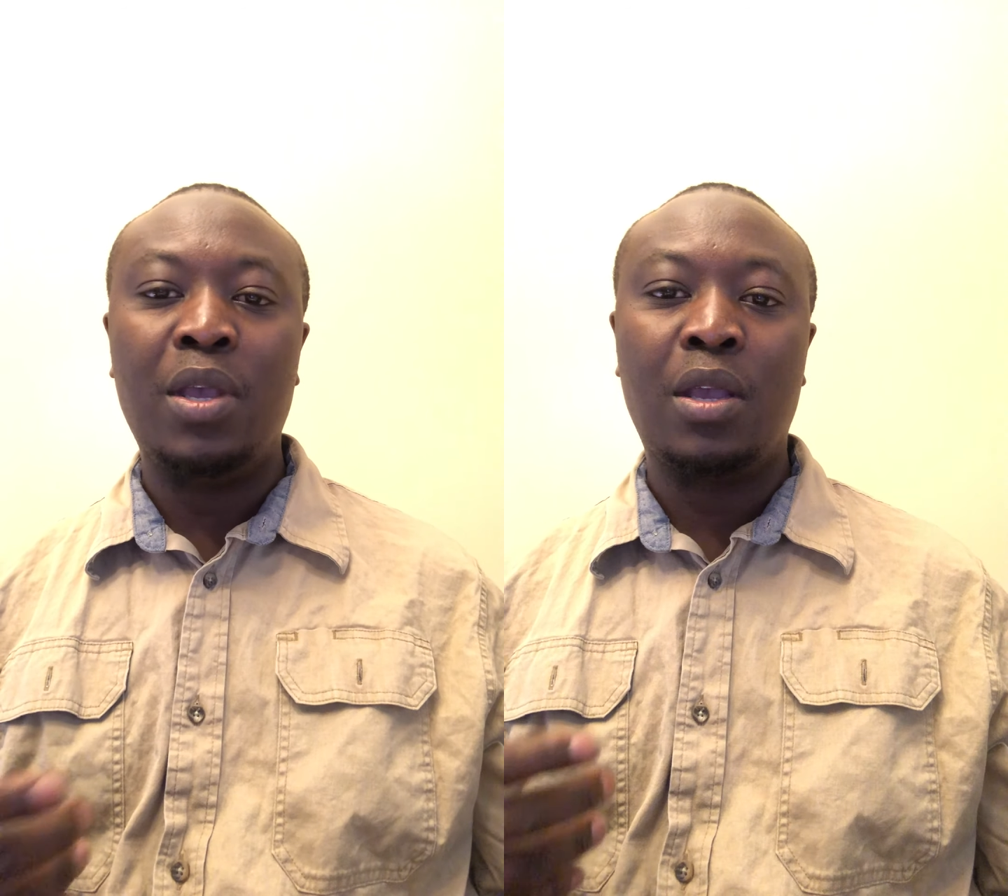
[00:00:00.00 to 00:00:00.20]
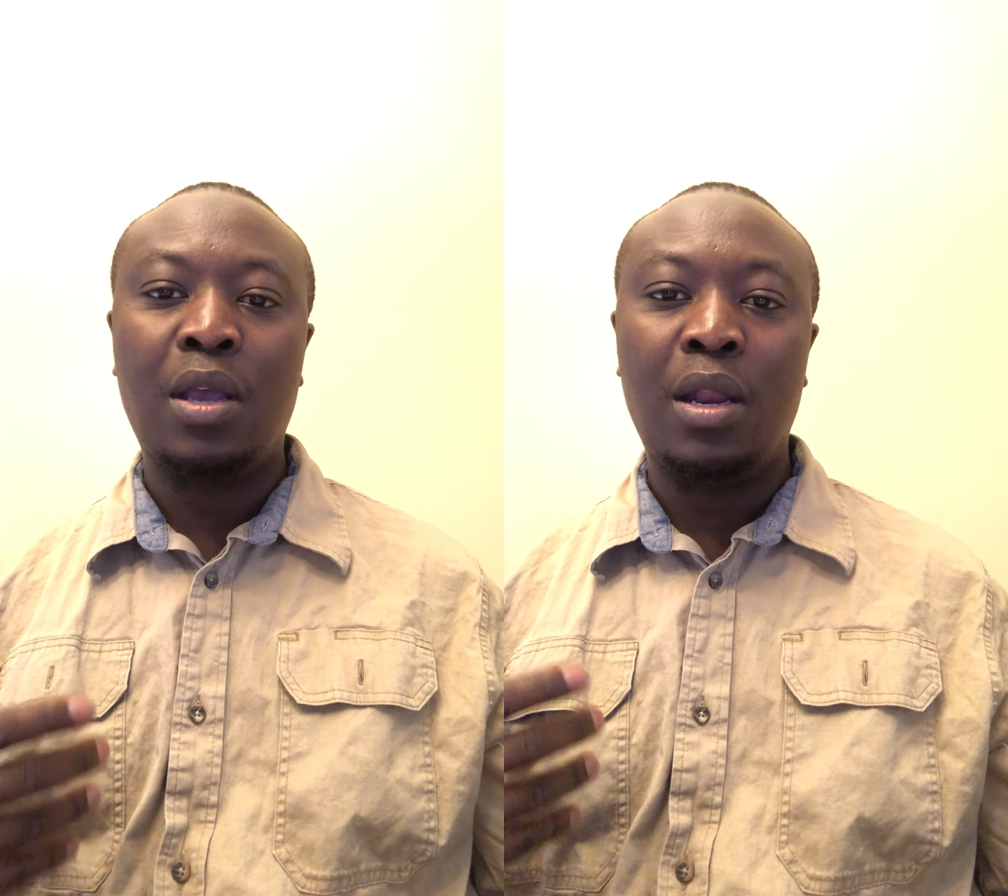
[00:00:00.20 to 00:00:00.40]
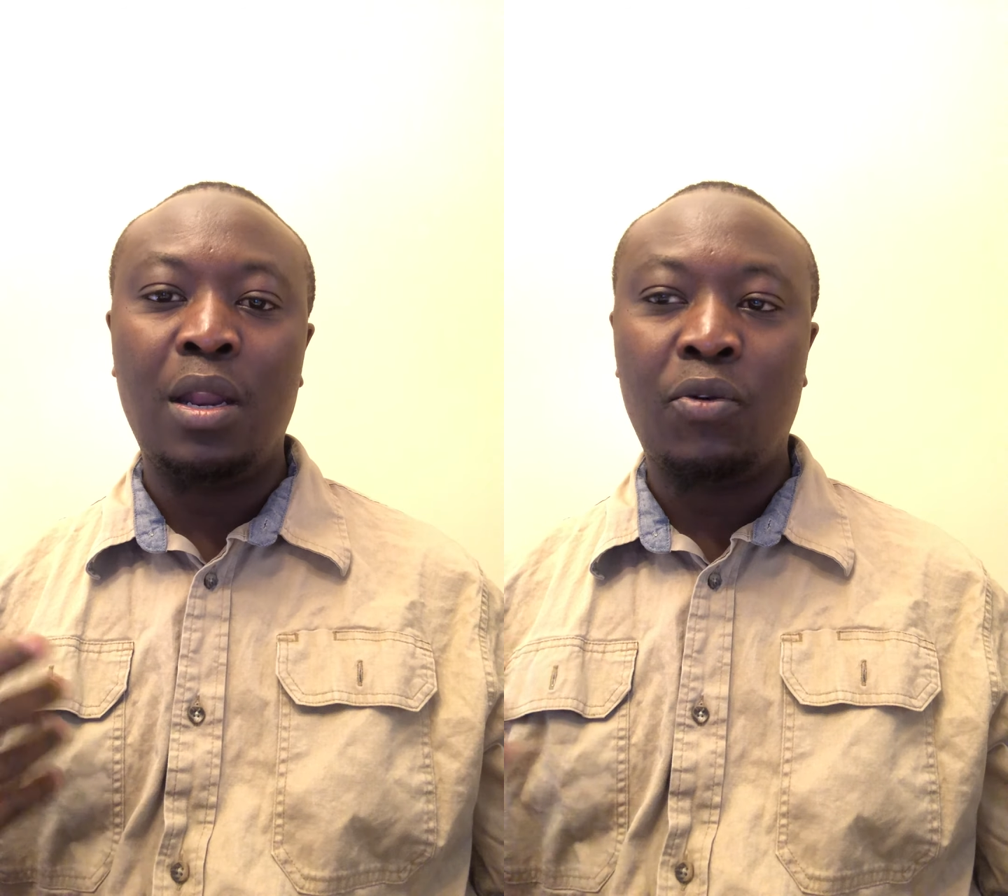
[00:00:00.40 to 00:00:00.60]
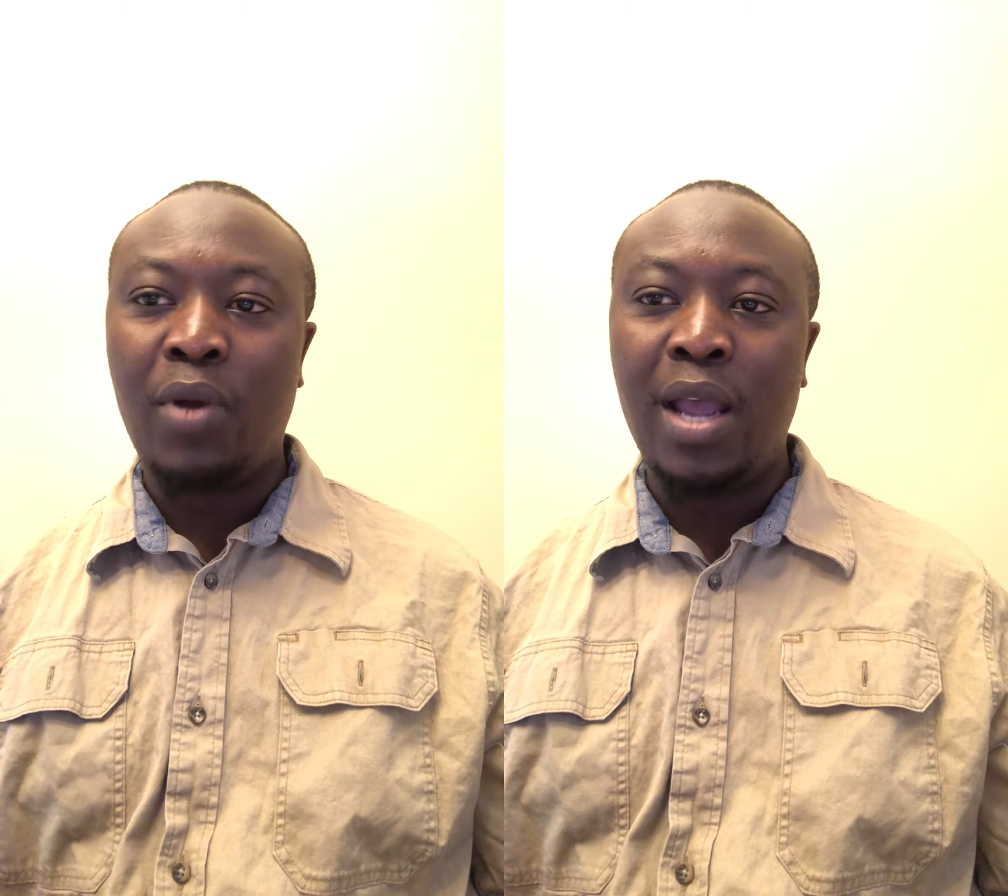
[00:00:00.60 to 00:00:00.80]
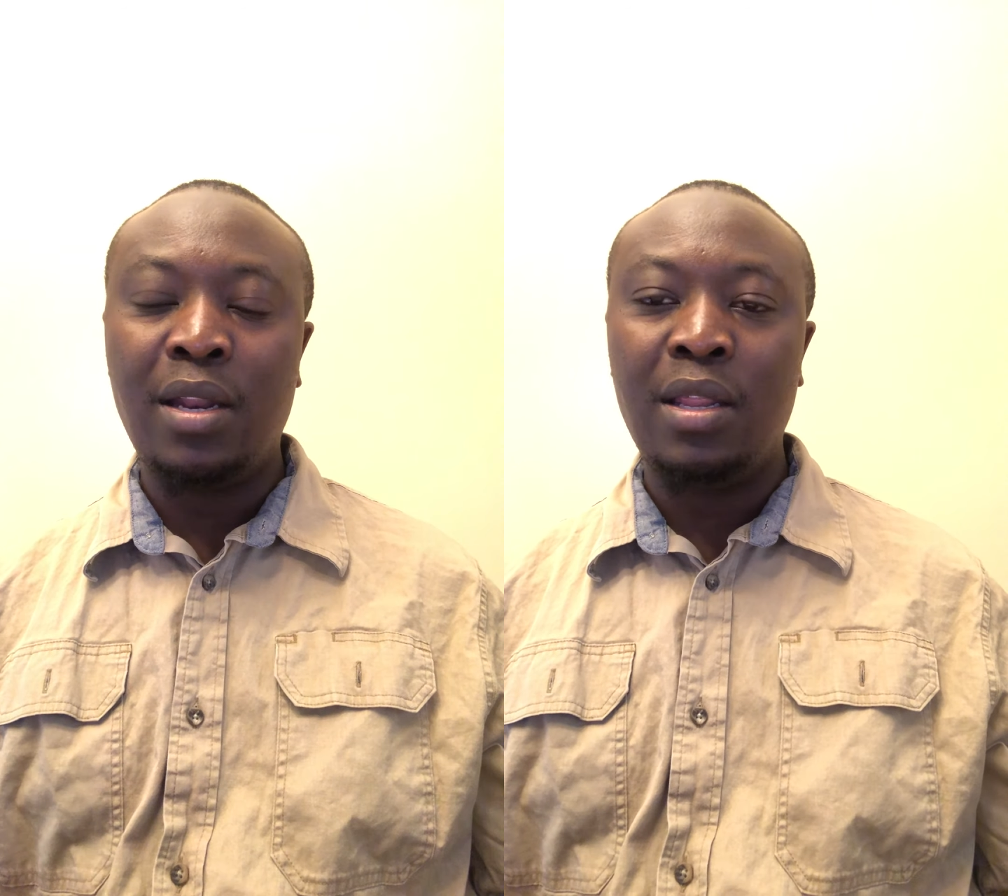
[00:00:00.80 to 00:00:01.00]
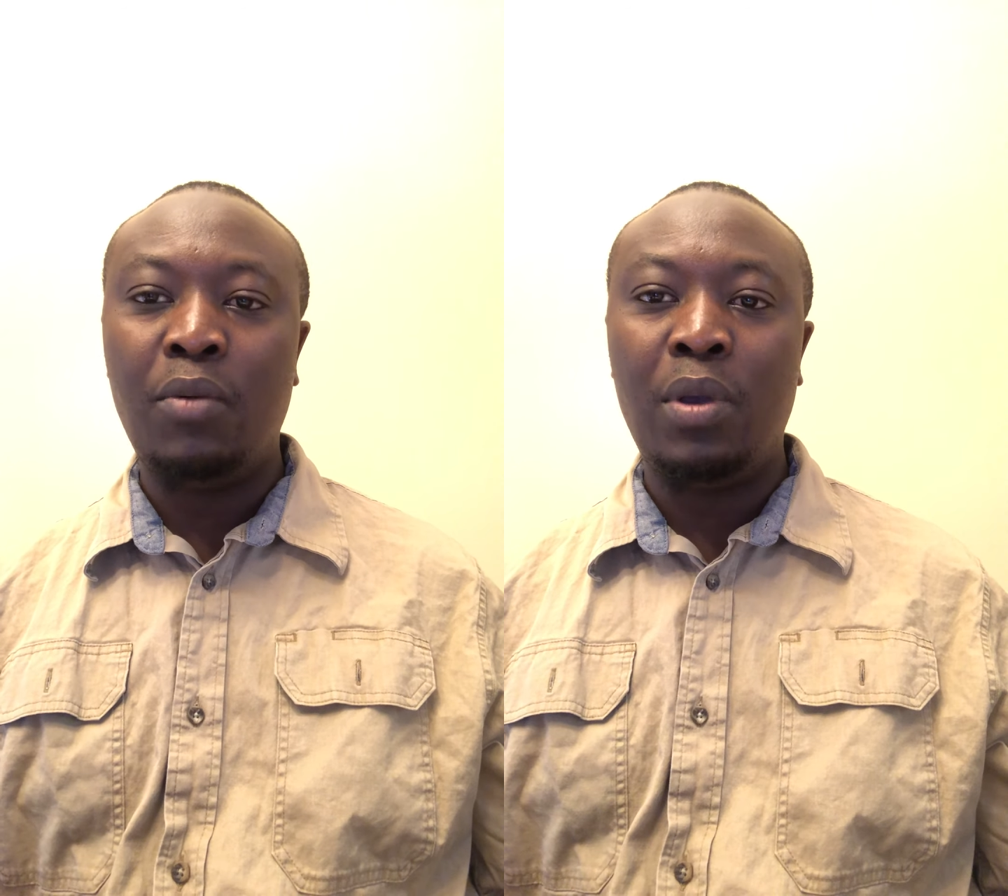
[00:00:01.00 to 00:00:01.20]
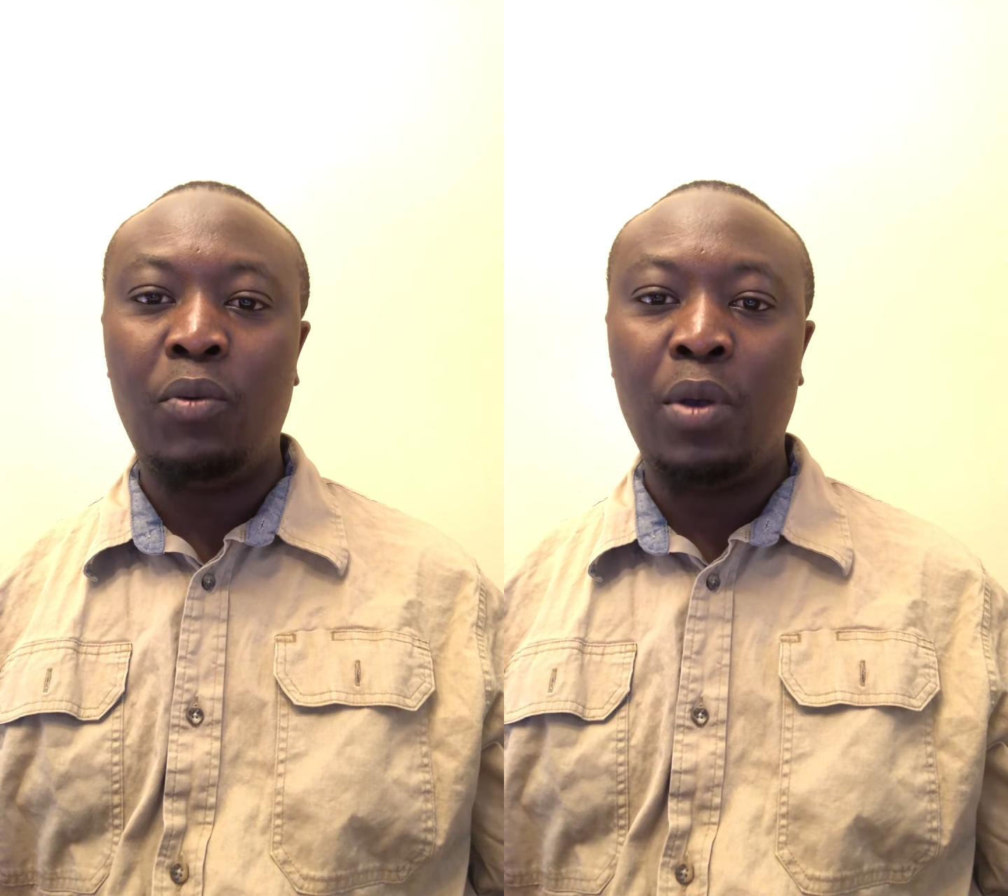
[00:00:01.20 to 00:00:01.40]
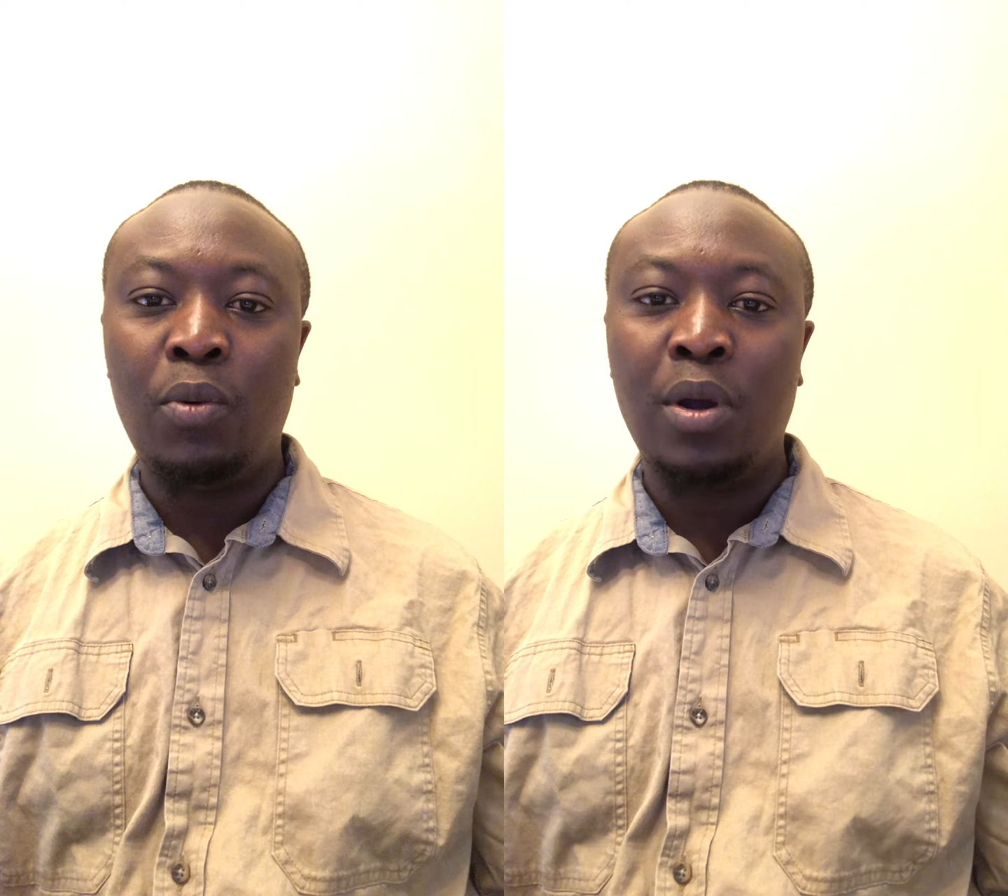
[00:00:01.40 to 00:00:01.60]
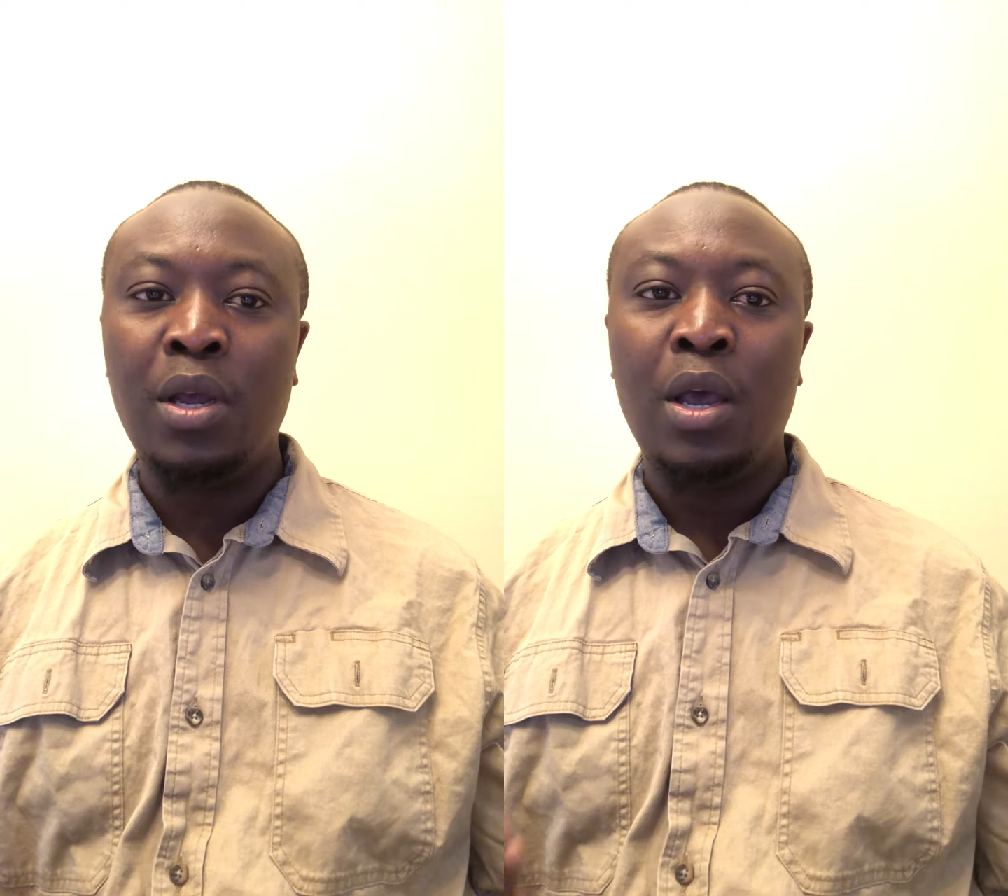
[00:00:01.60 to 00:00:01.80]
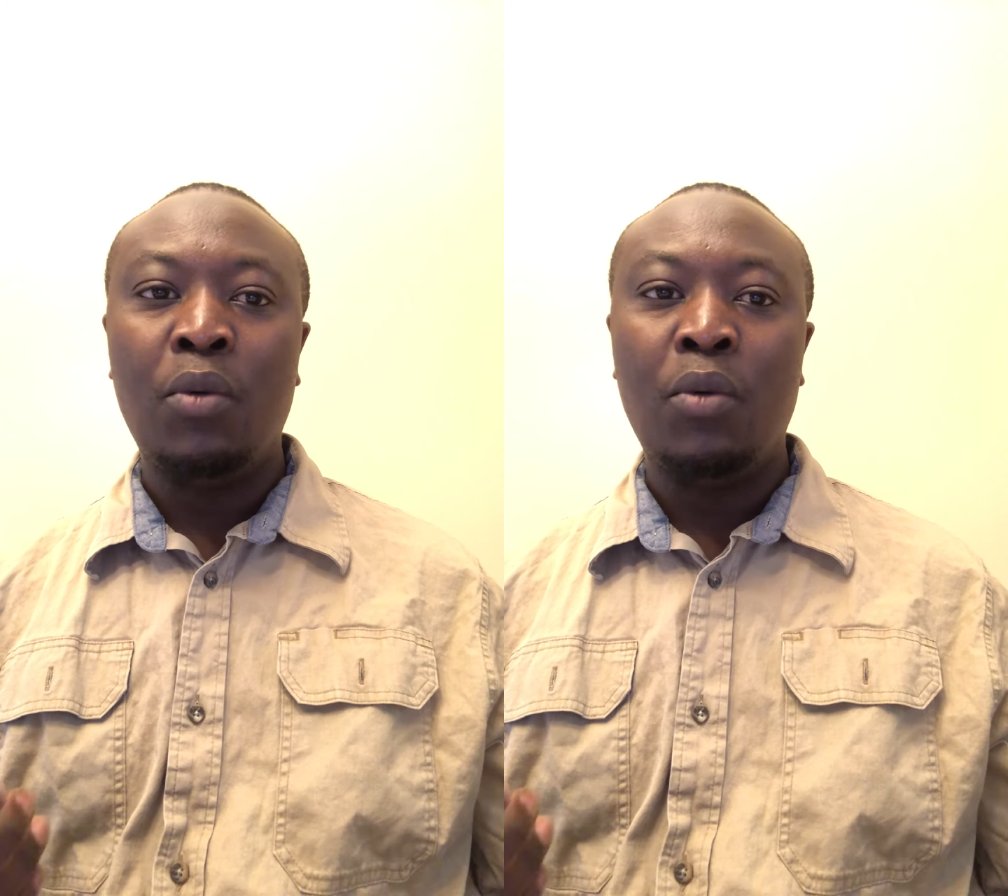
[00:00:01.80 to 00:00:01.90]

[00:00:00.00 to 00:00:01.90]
we can write the way we want.